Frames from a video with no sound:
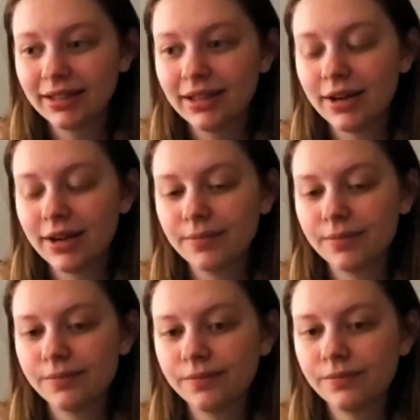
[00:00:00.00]

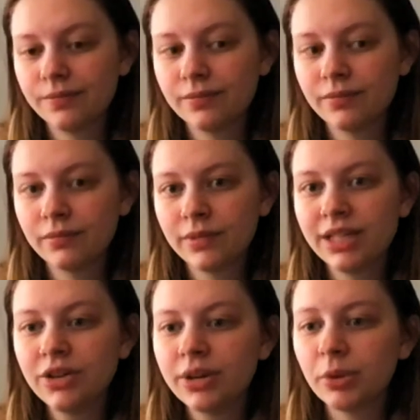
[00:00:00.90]
And
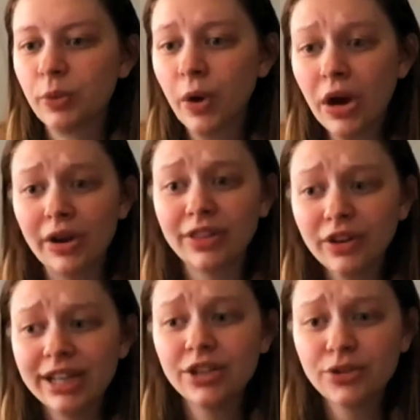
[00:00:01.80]
don't get me wrong,
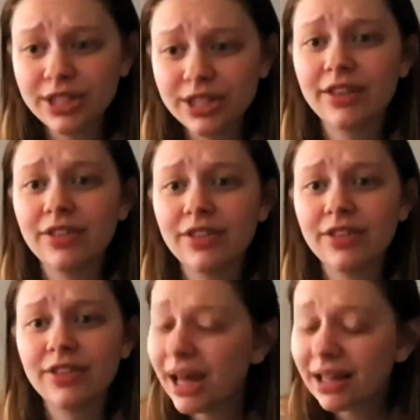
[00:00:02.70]
they're interesting and they're
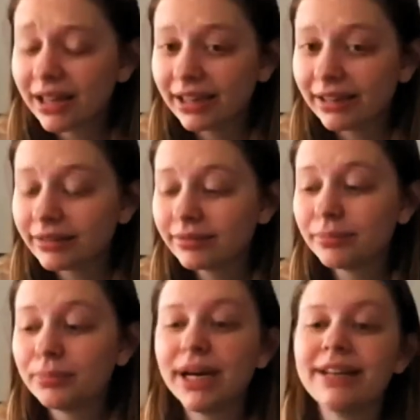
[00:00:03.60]
compelling,
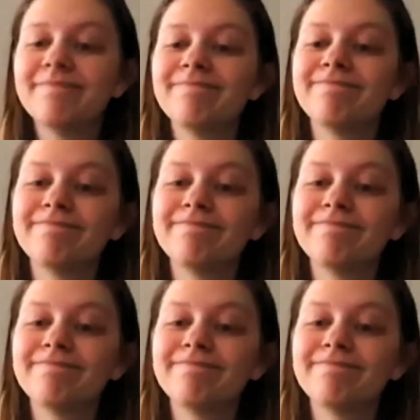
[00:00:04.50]
but